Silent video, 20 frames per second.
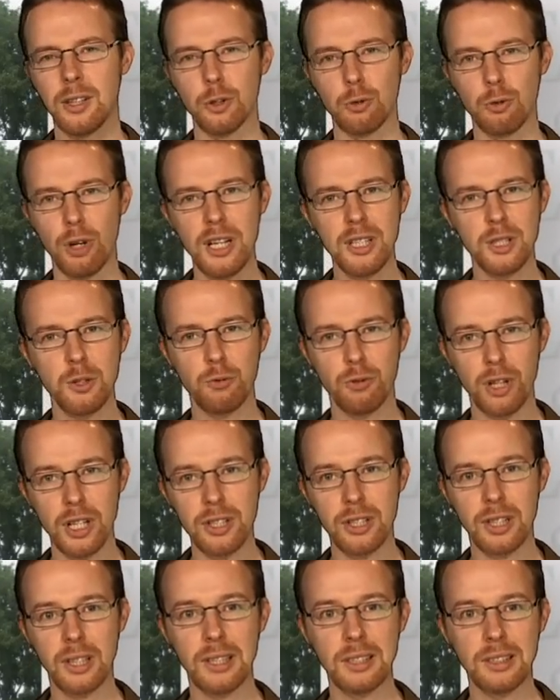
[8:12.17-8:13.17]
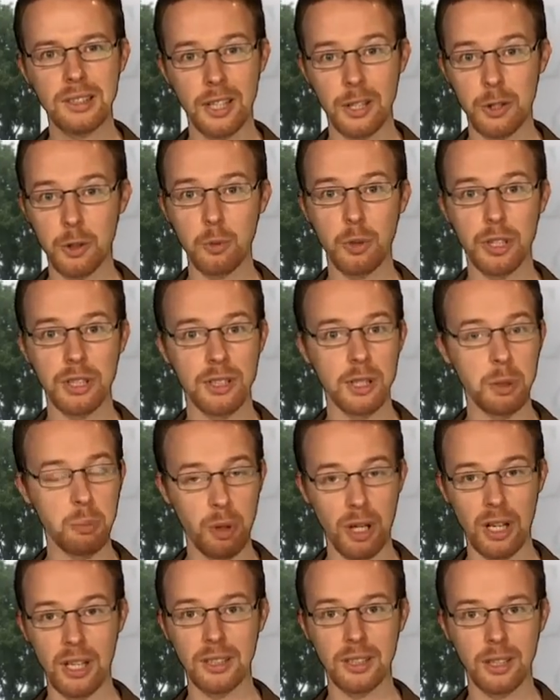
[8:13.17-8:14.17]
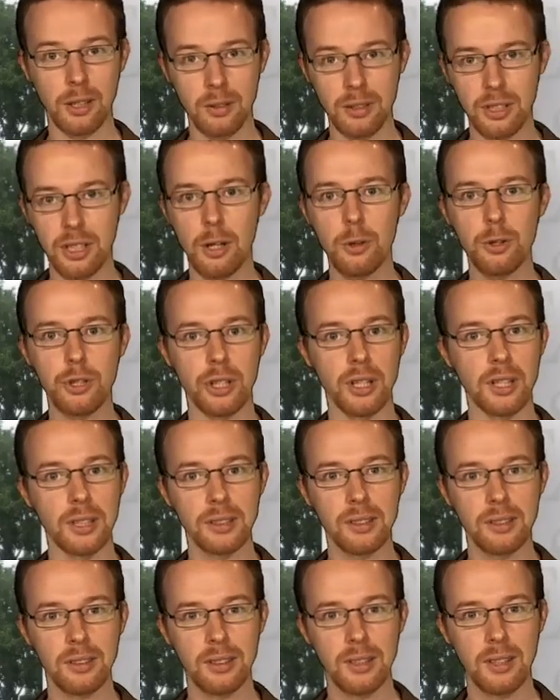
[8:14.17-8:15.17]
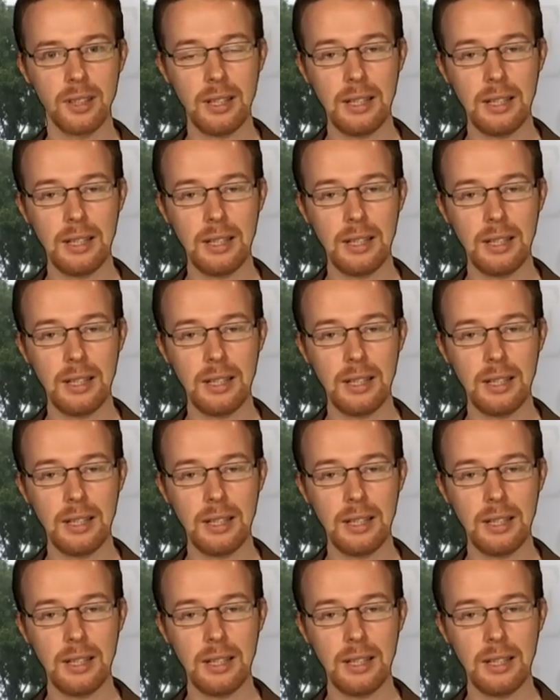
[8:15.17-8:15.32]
The rise of Russian continued when the empire turned socialist.